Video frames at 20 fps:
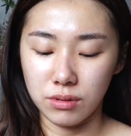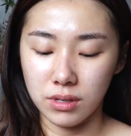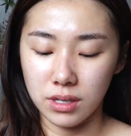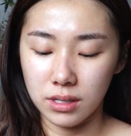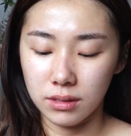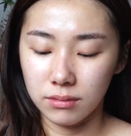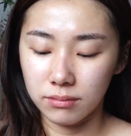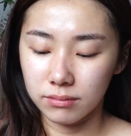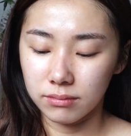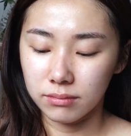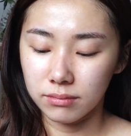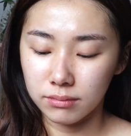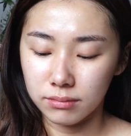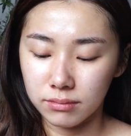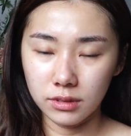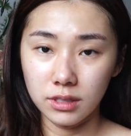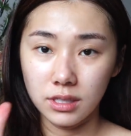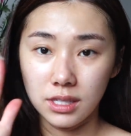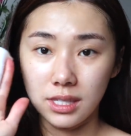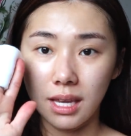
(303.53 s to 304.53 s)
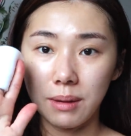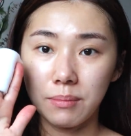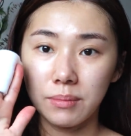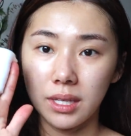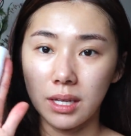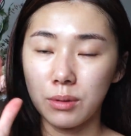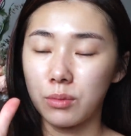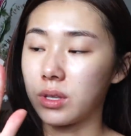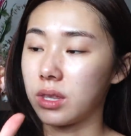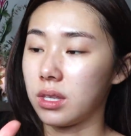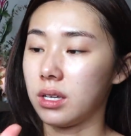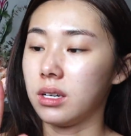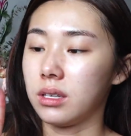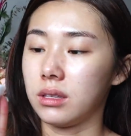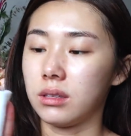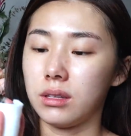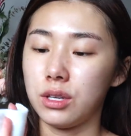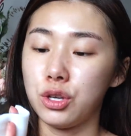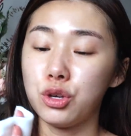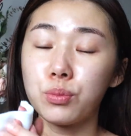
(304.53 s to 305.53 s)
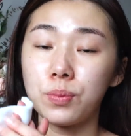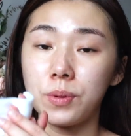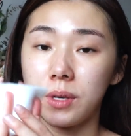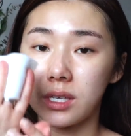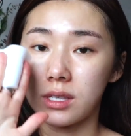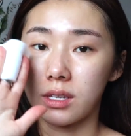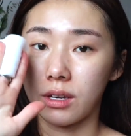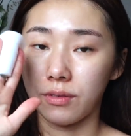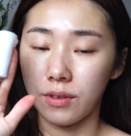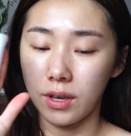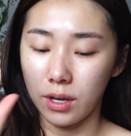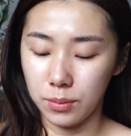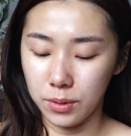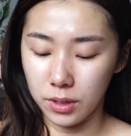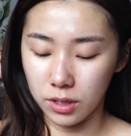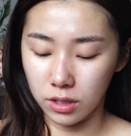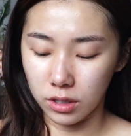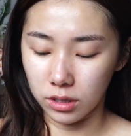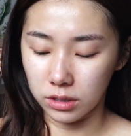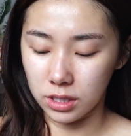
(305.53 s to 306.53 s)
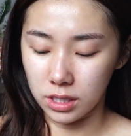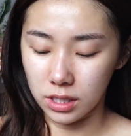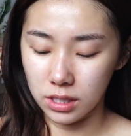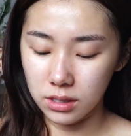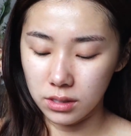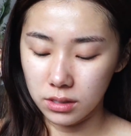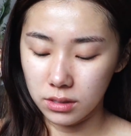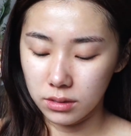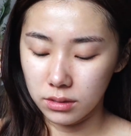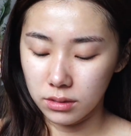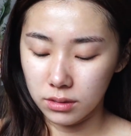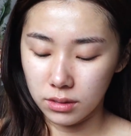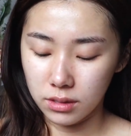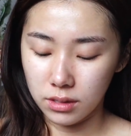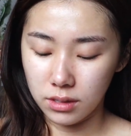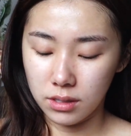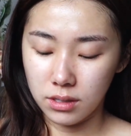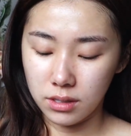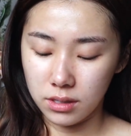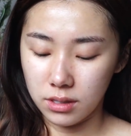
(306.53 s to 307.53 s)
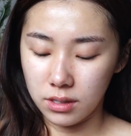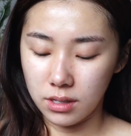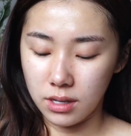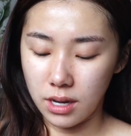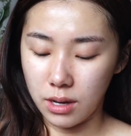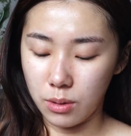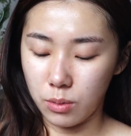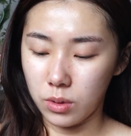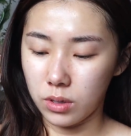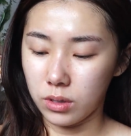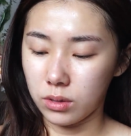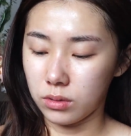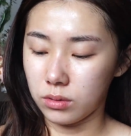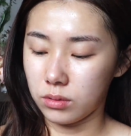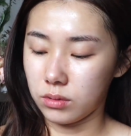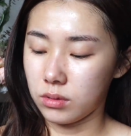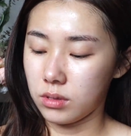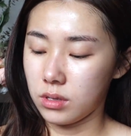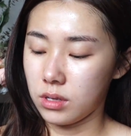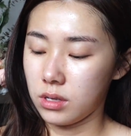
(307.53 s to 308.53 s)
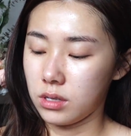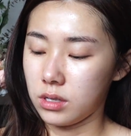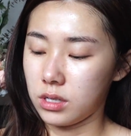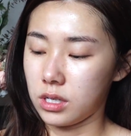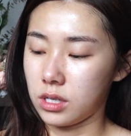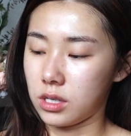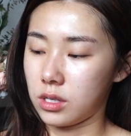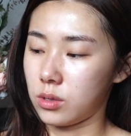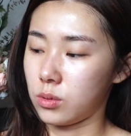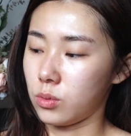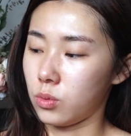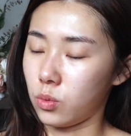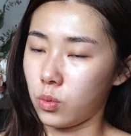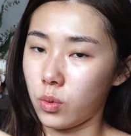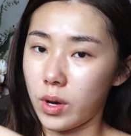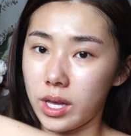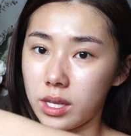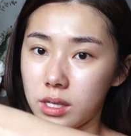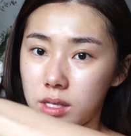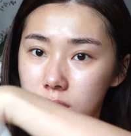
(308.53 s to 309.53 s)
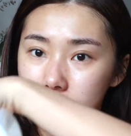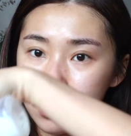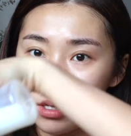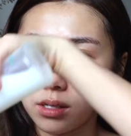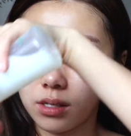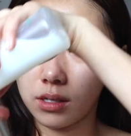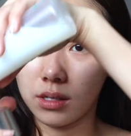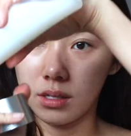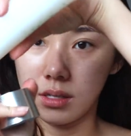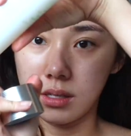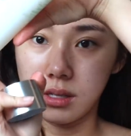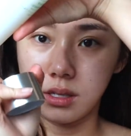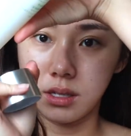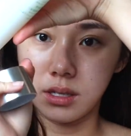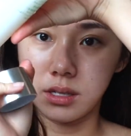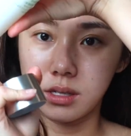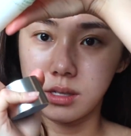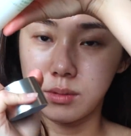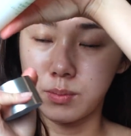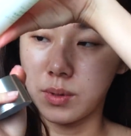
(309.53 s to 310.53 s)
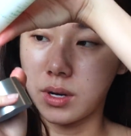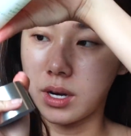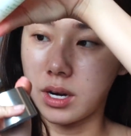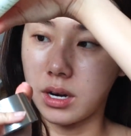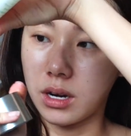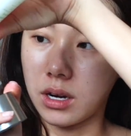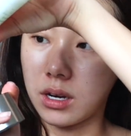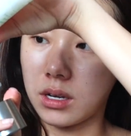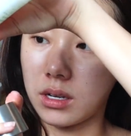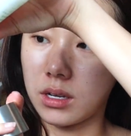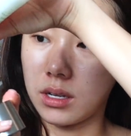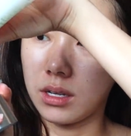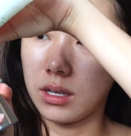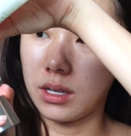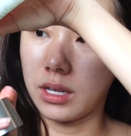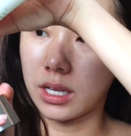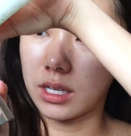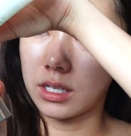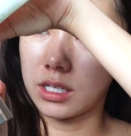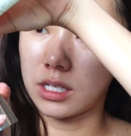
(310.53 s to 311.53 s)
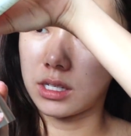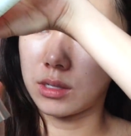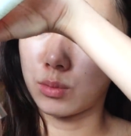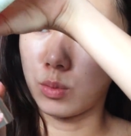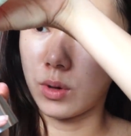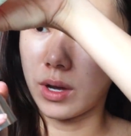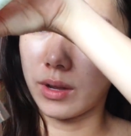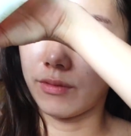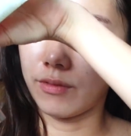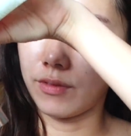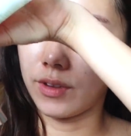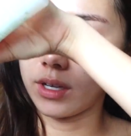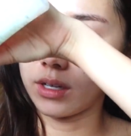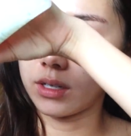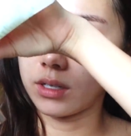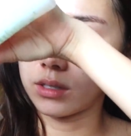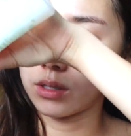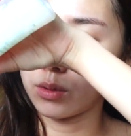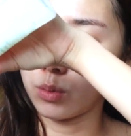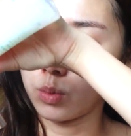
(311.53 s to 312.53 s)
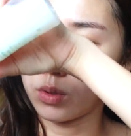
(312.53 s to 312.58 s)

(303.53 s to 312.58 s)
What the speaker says: it. Same thing with a new piece of Albion cotton. I will just wet this part like just one finger's